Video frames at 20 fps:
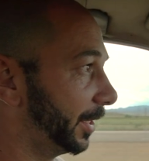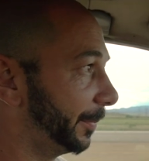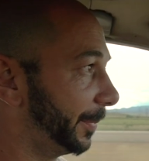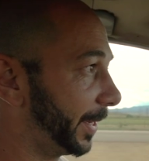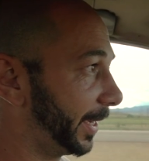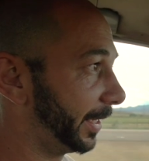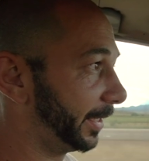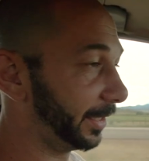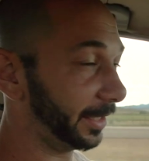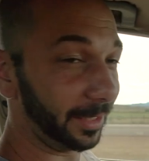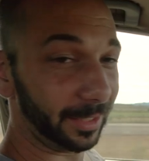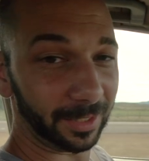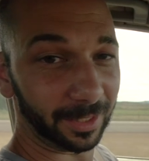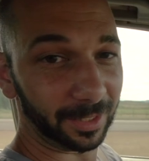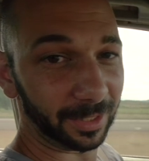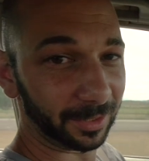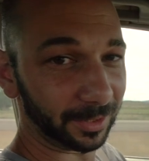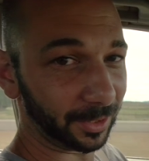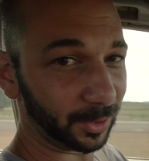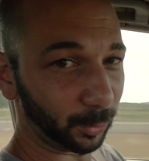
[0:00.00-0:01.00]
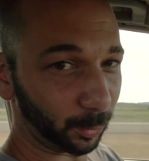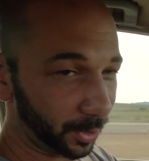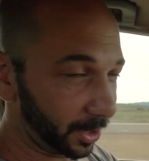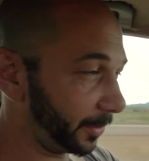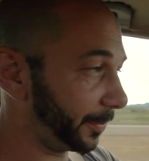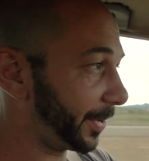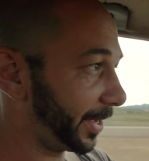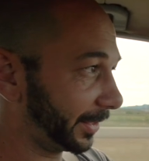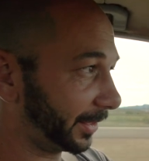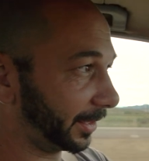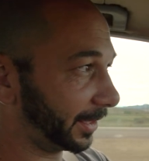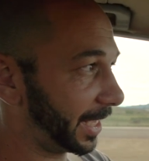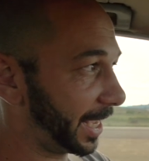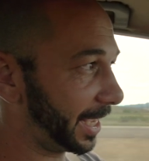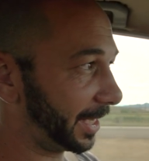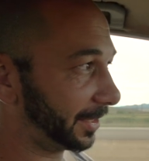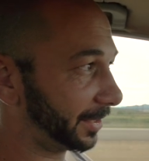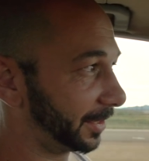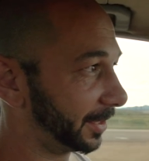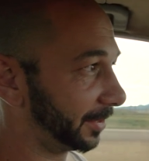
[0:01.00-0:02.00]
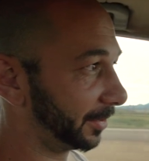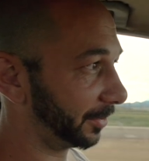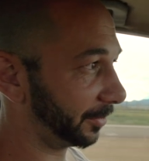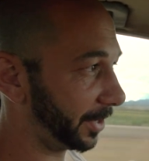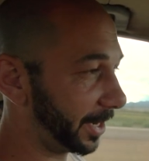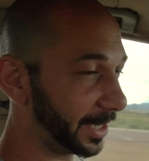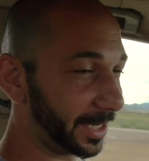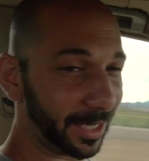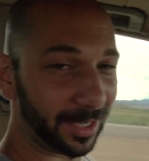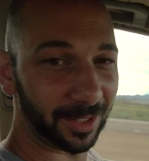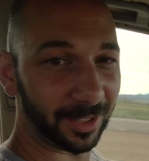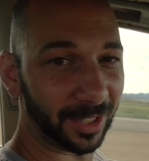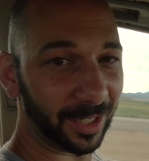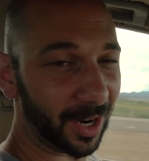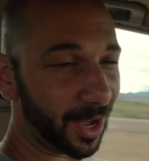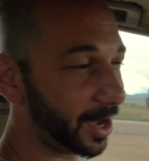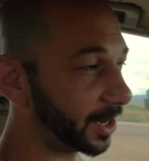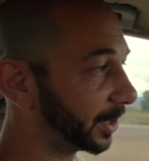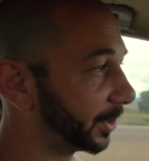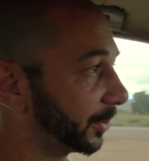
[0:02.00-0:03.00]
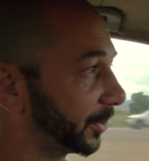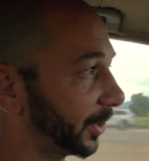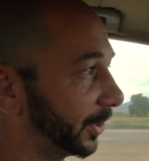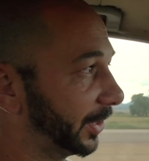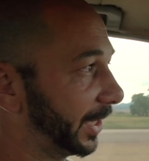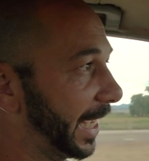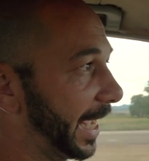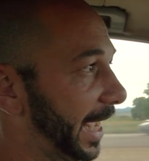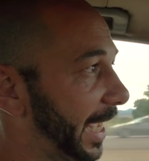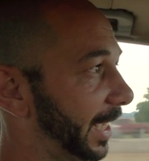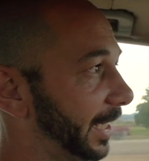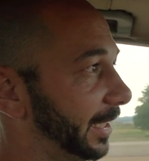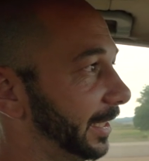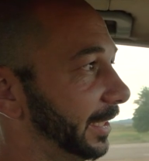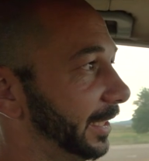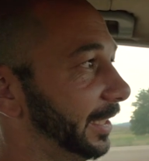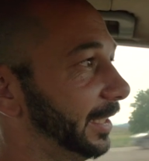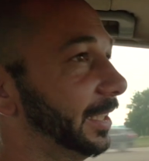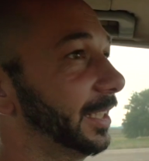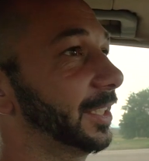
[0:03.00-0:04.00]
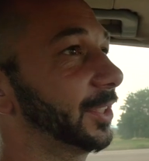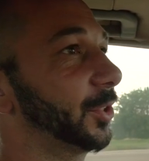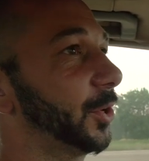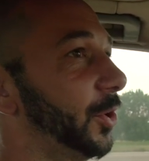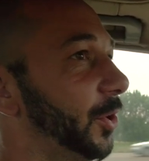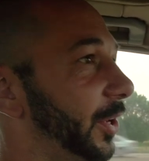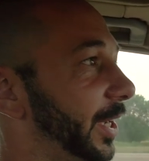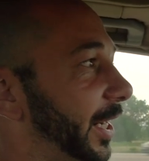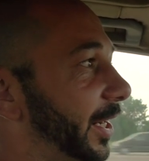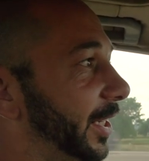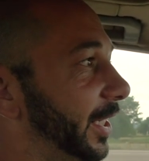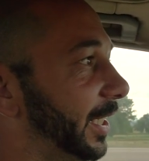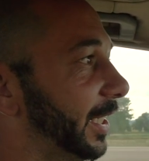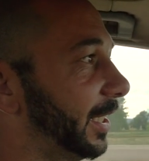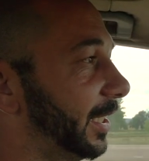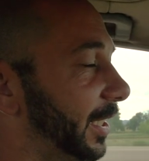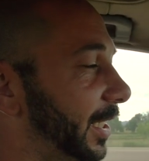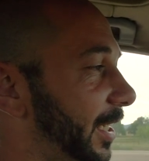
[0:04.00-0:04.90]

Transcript: But since Will bought the last radiator that AutoZone had in this whole area,